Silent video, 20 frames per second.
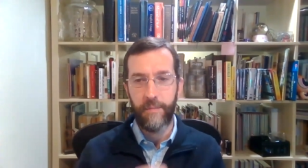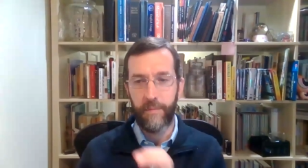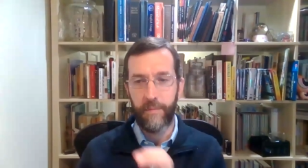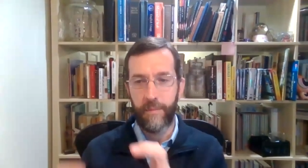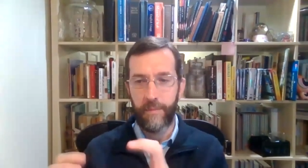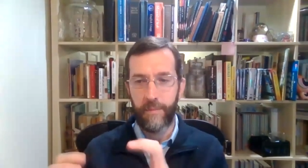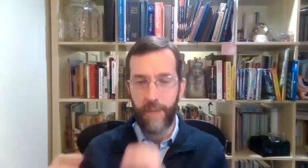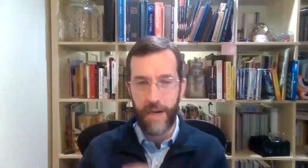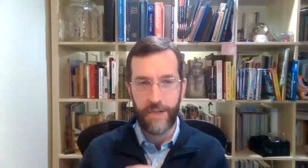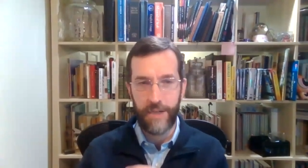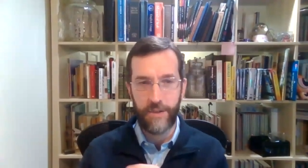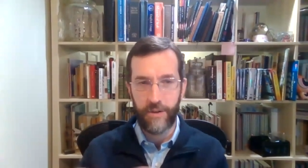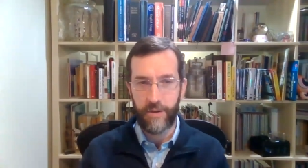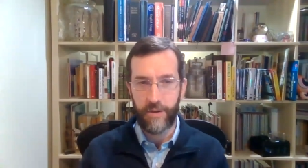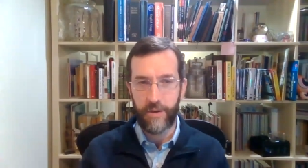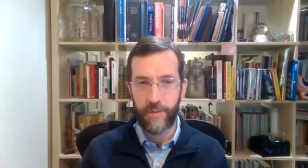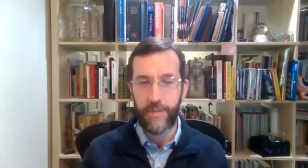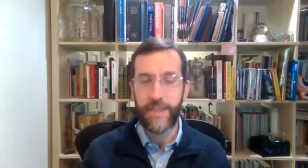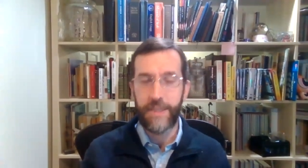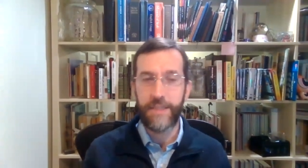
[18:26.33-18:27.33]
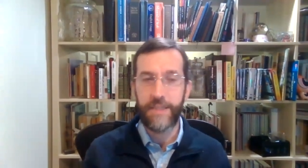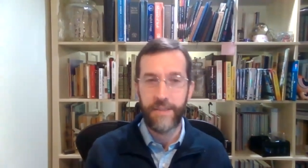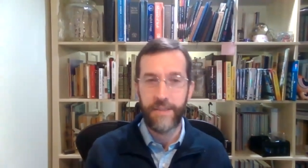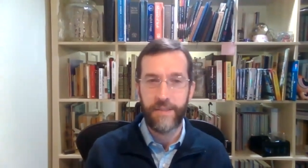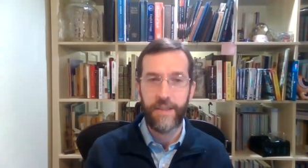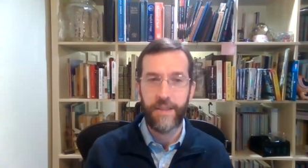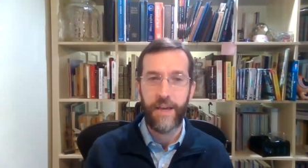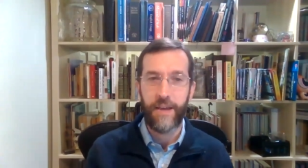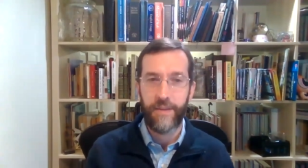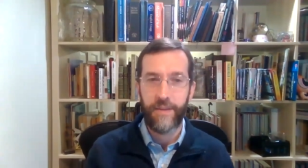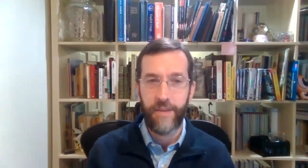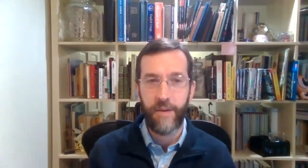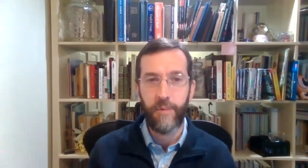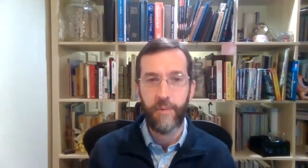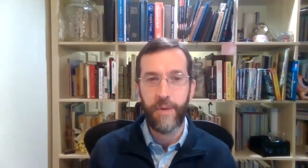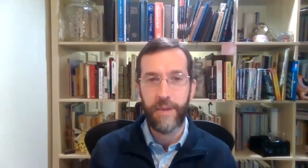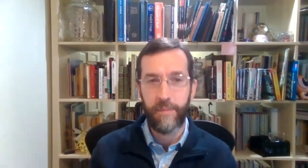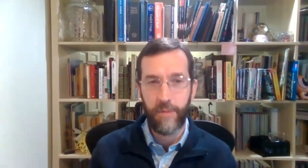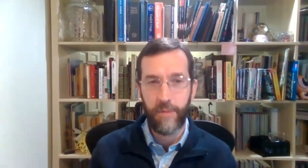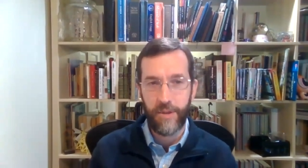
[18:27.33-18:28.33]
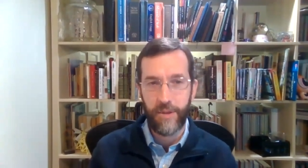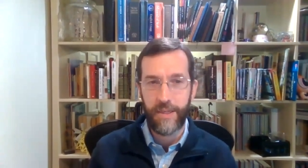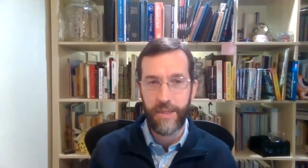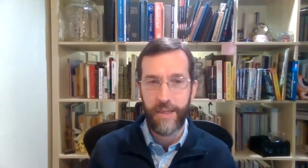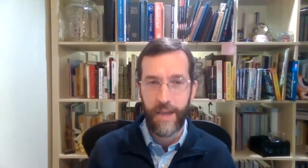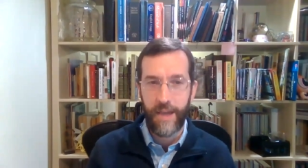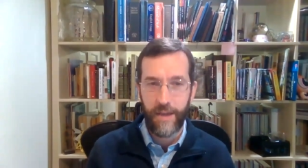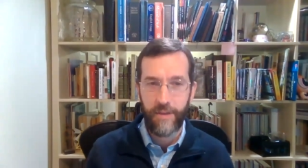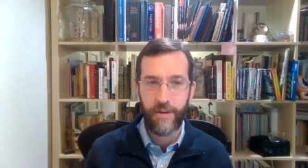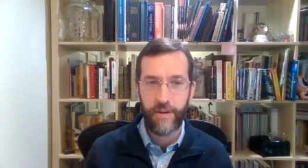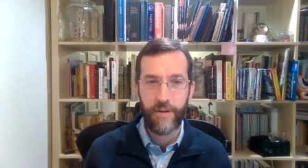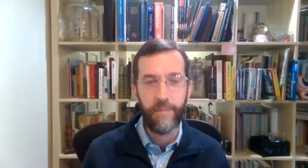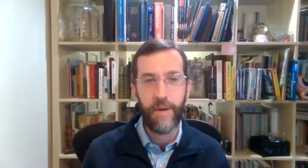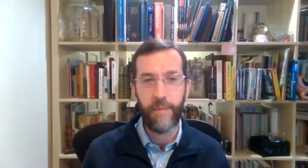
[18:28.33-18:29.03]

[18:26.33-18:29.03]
modular pieces that we can put together.